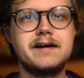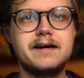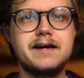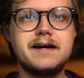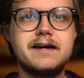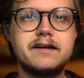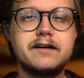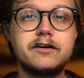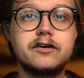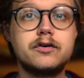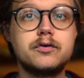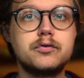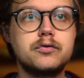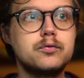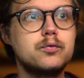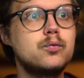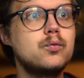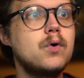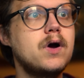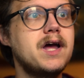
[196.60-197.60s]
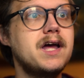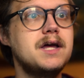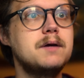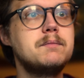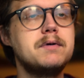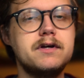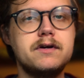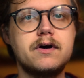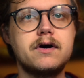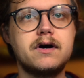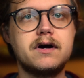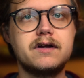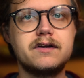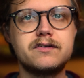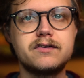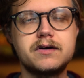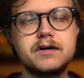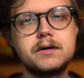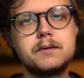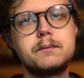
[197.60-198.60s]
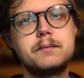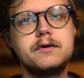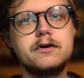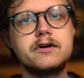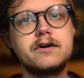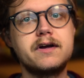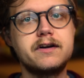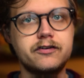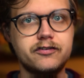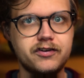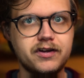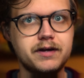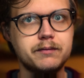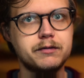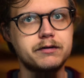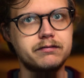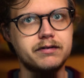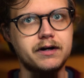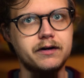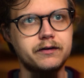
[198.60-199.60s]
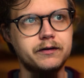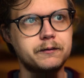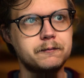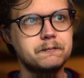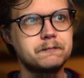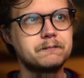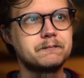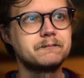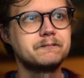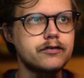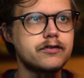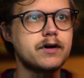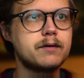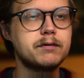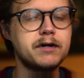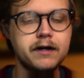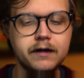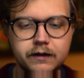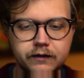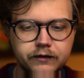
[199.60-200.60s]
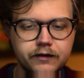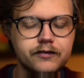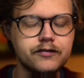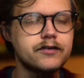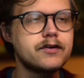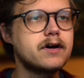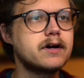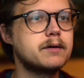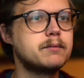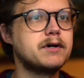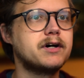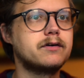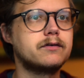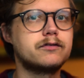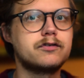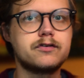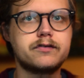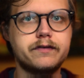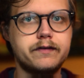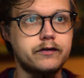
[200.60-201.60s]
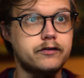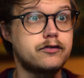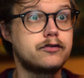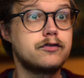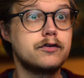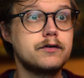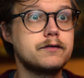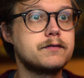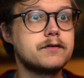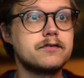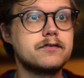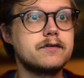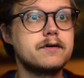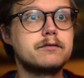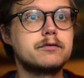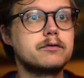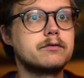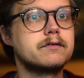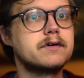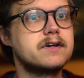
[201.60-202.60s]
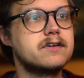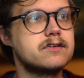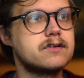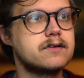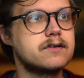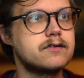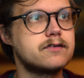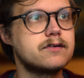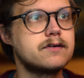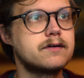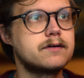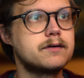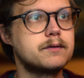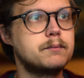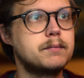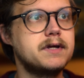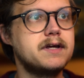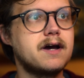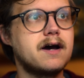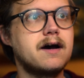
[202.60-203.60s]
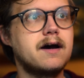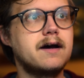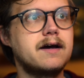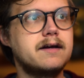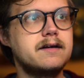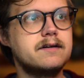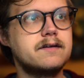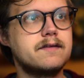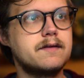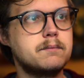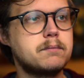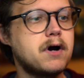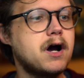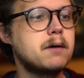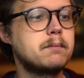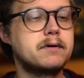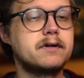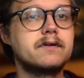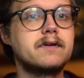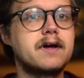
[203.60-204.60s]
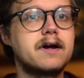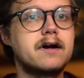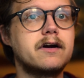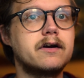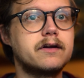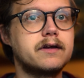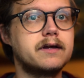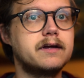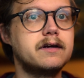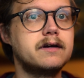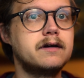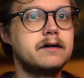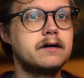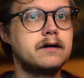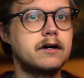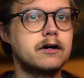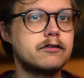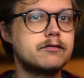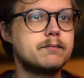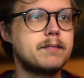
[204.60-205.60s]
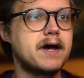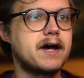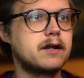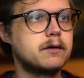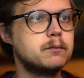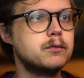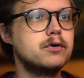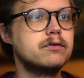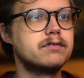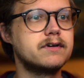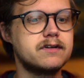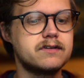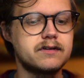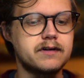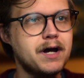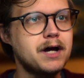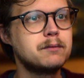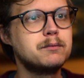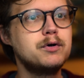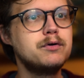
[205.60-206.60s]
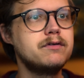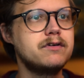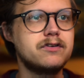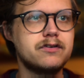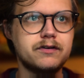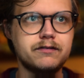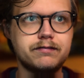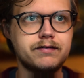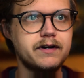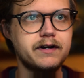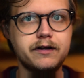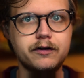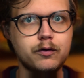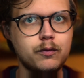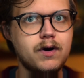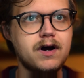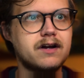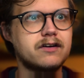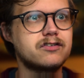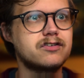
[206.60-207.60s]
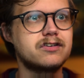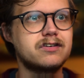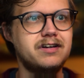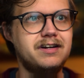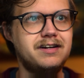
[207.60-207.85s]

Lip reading: and it goes way beyond pure entertainment value. So first up, let's talk about just the surface level reasons behind the popularity of bad movies. Bad movies are funny to watch.